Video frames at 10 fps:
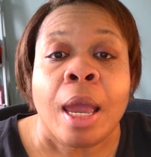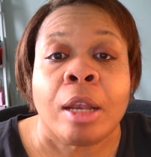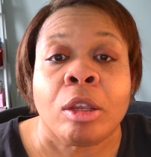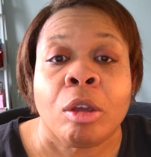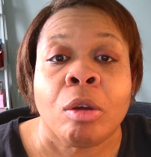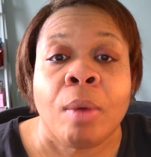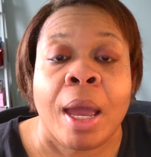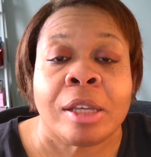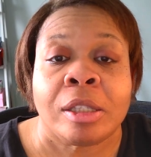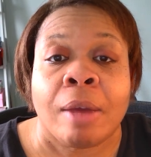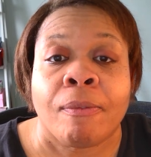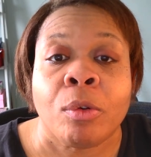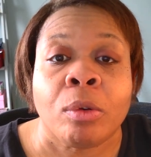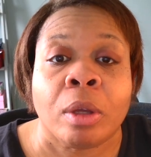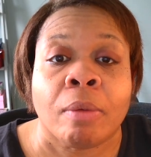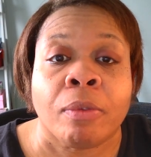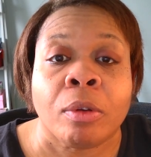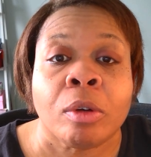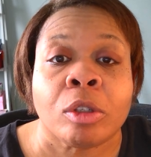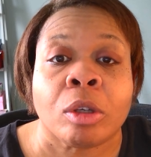And you, as that foodie
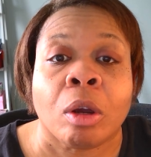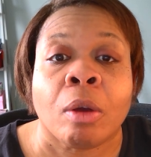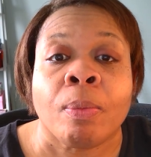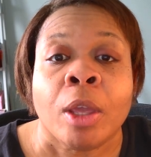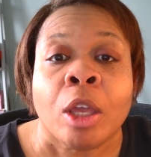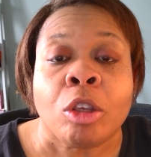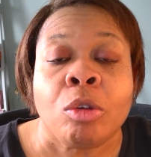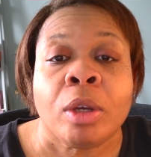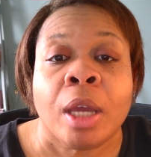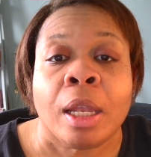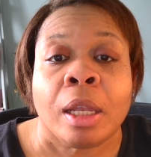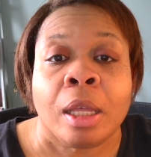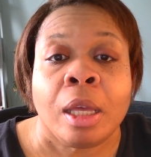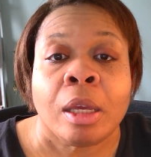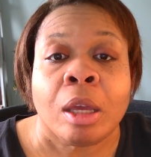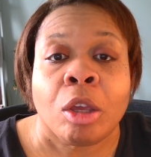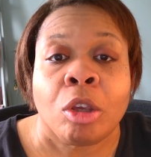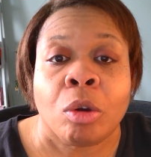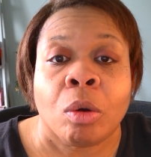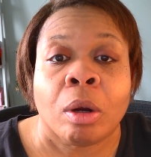influencer, you can link
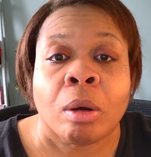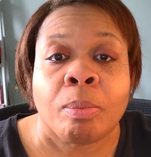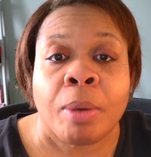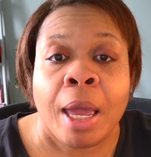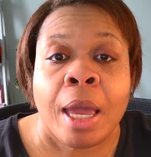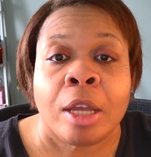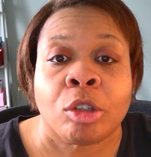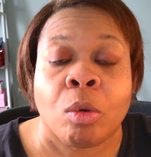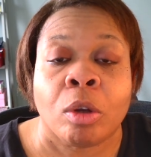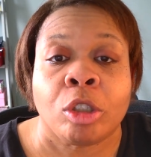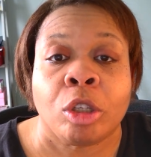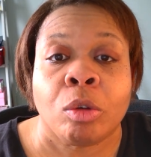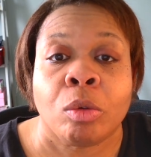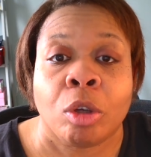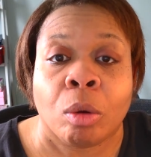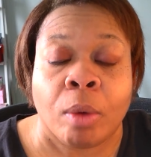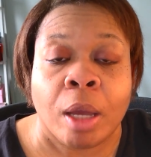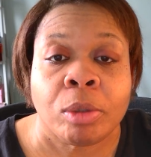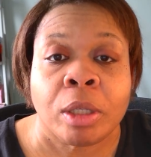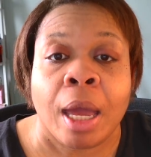your page onto your
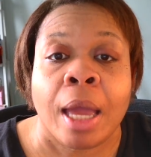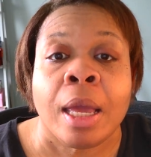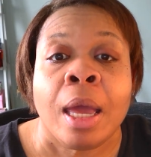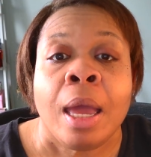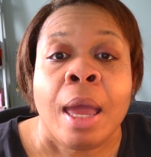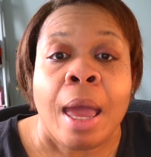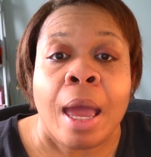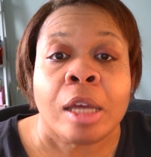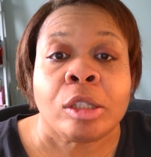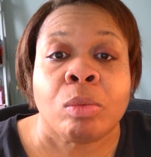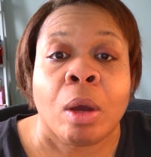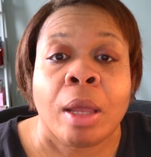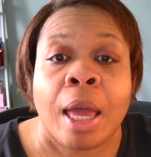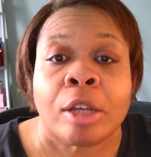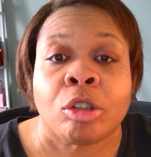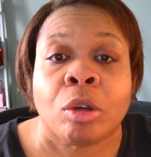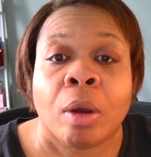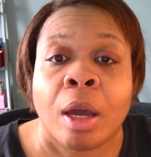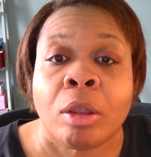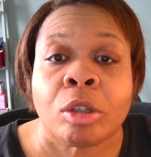website as well as your
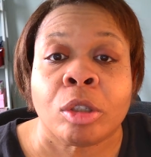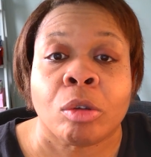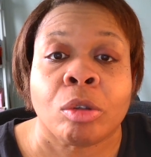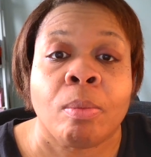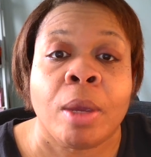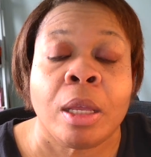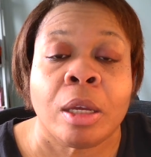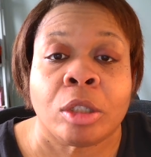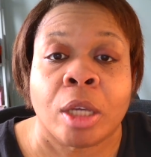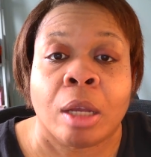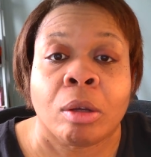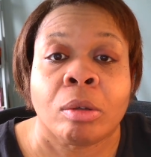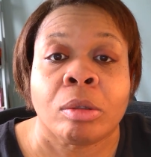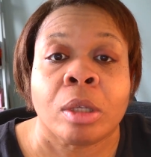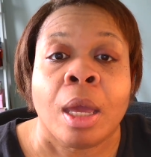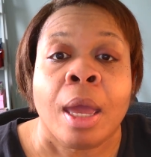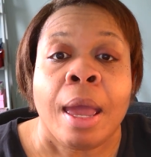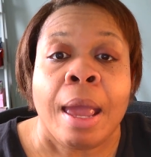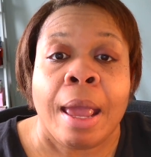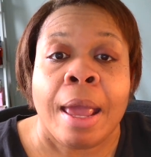other social media channels,
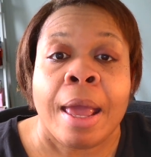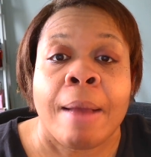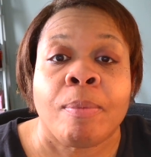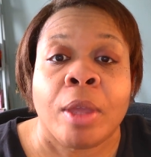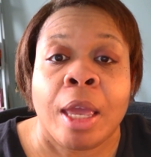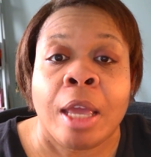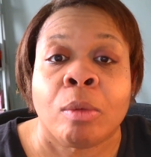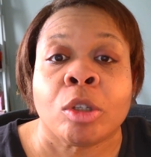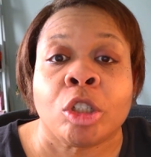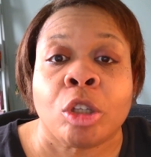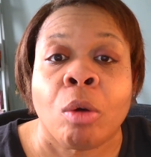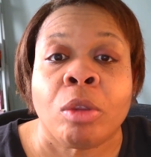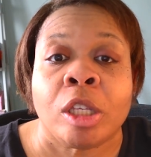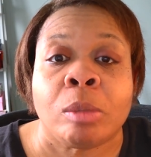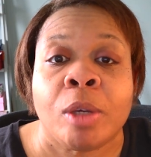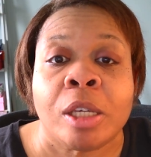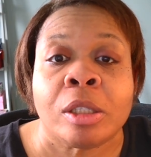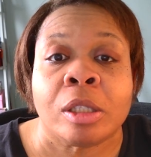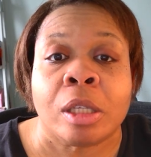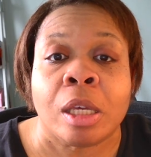and it will show these
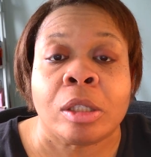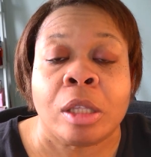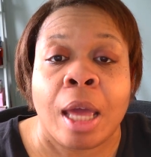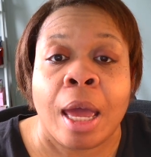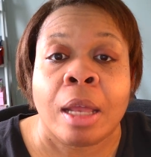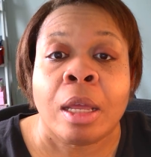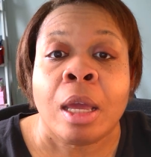businesses that,